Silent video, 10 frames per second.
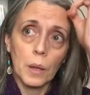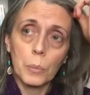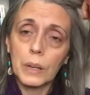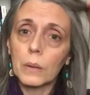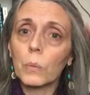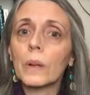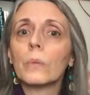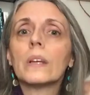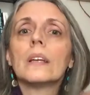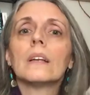But when
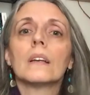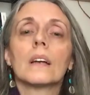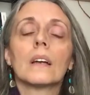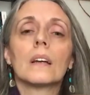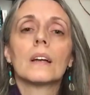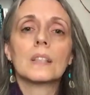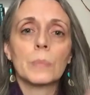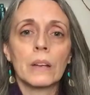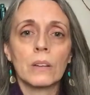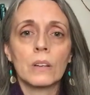we
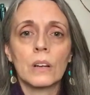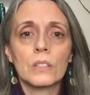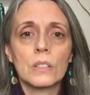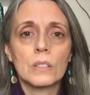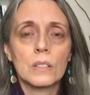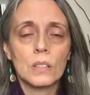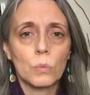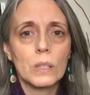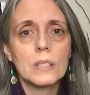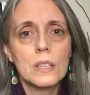expand our consciousness and
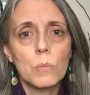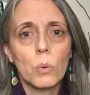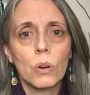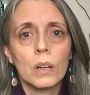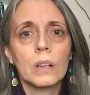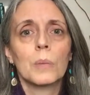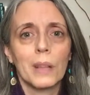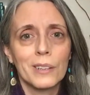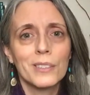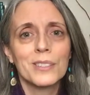we see more, and our
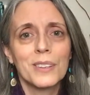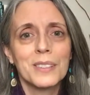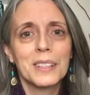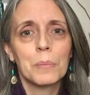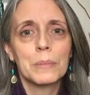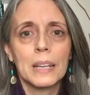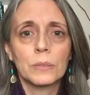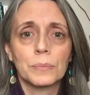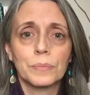blinders start to come down,